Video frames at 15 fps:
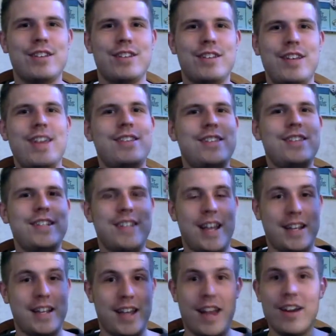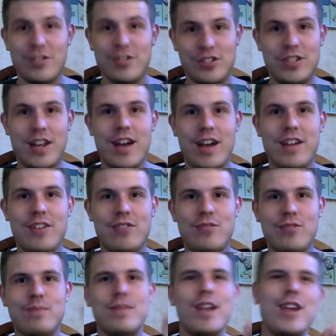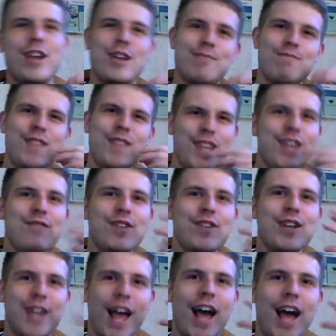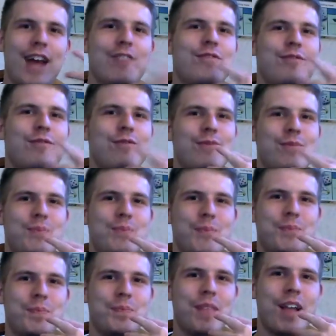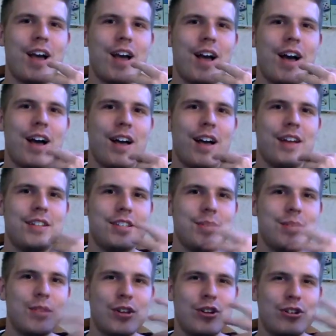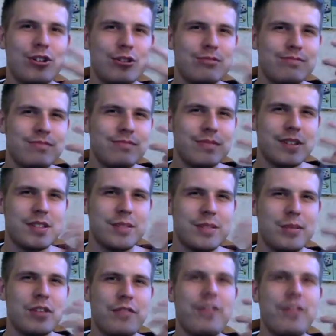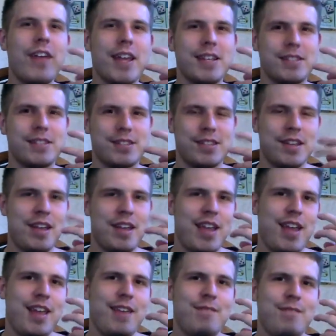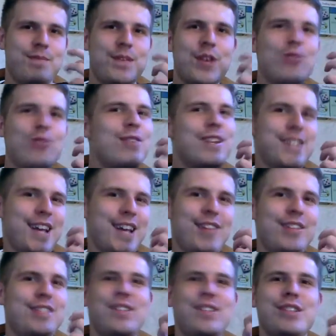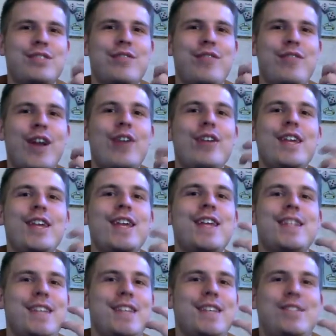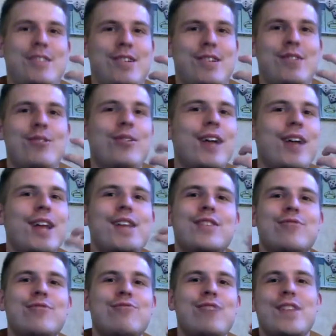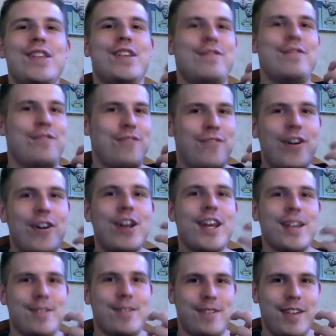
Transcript: his exact hairstyle, even kind of a similar face. So you can tell he's just very egotistical, and it's really funny.